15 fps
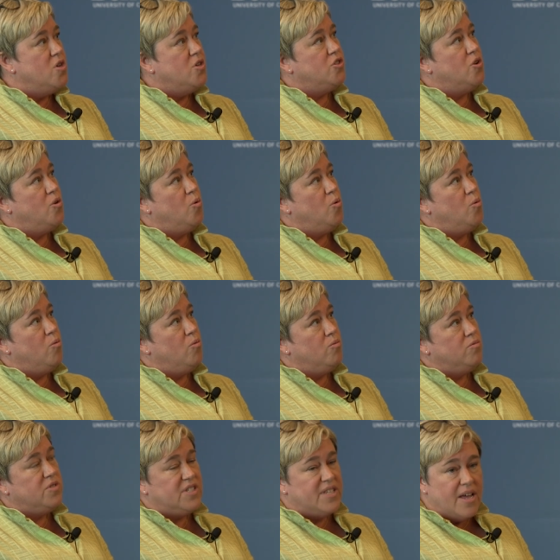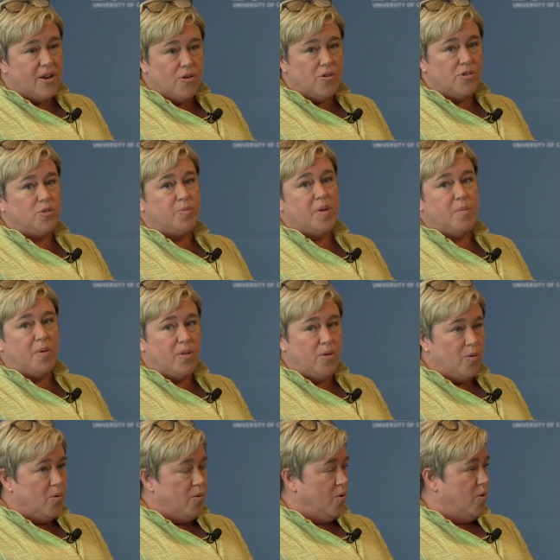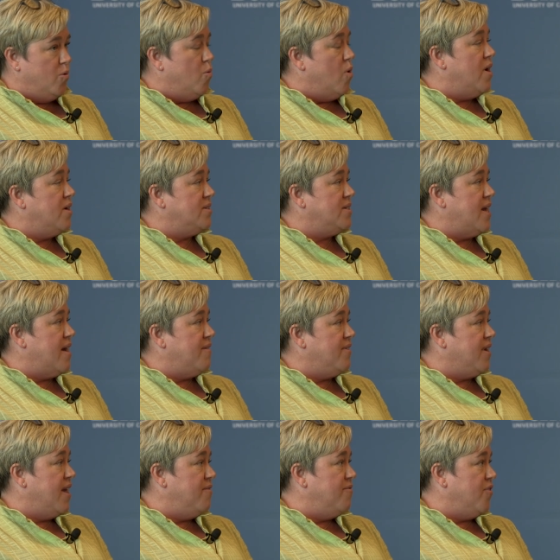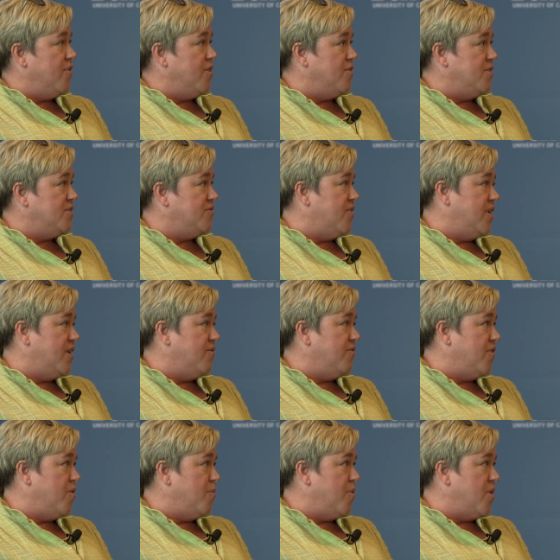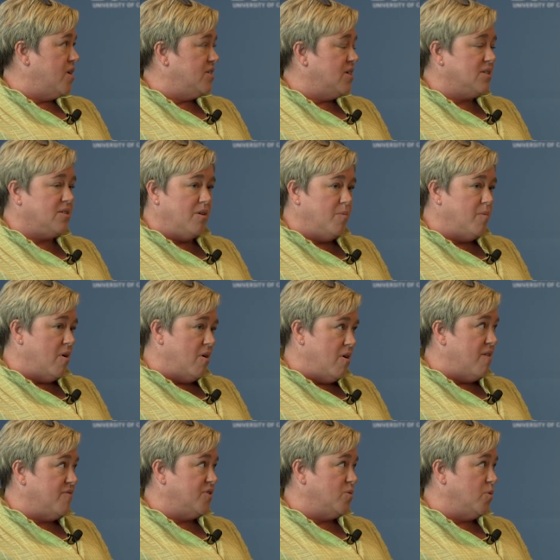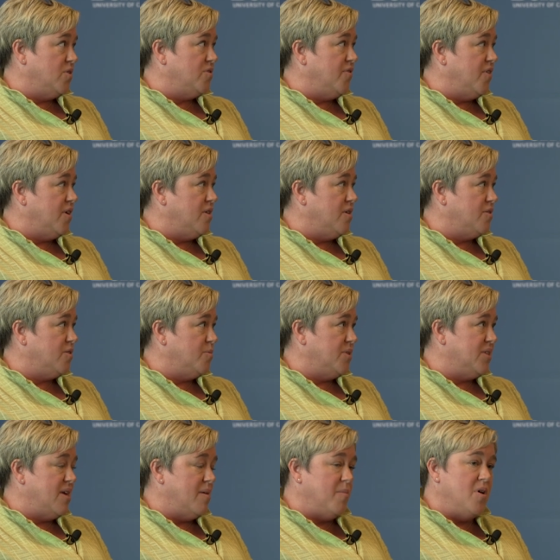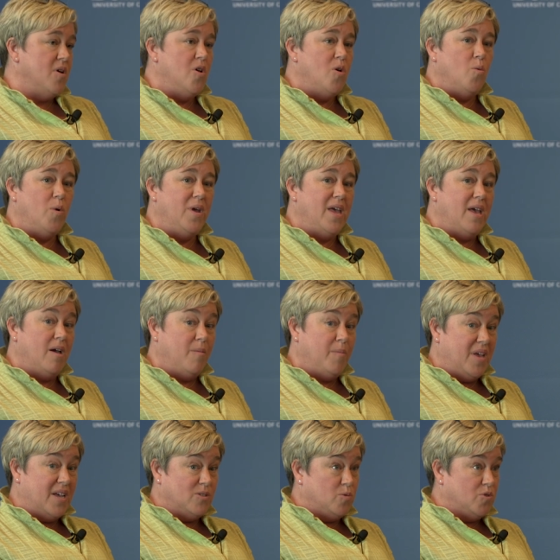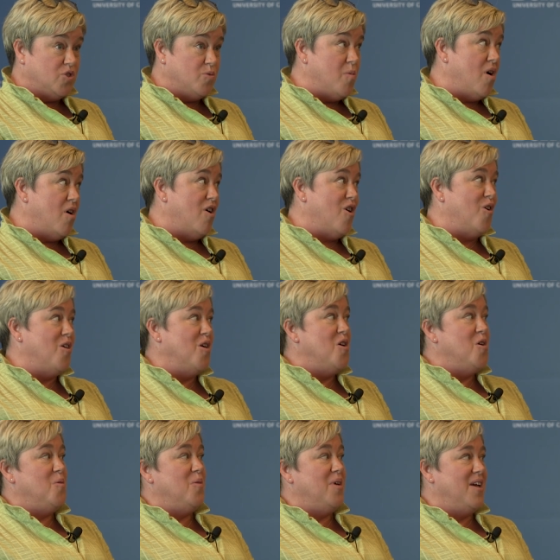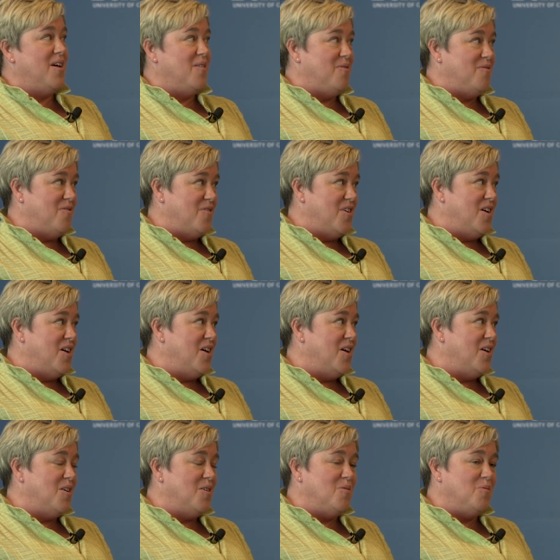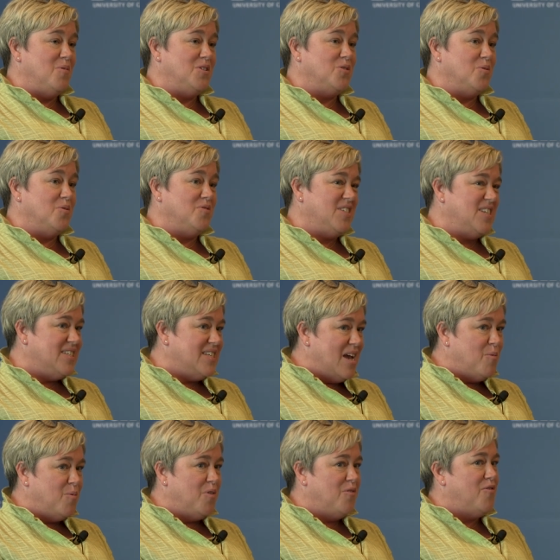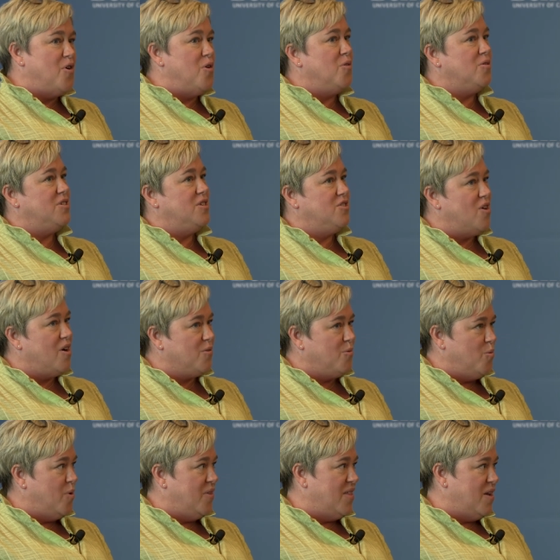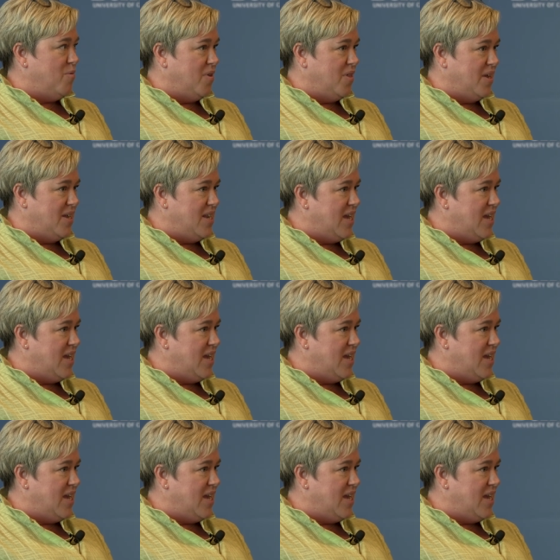So centers, people who, who want to advocate for increased funding for their projects, our, our office works very closely with them we, because we're small, we have uh, we sort of sit down with folks and talk through what they really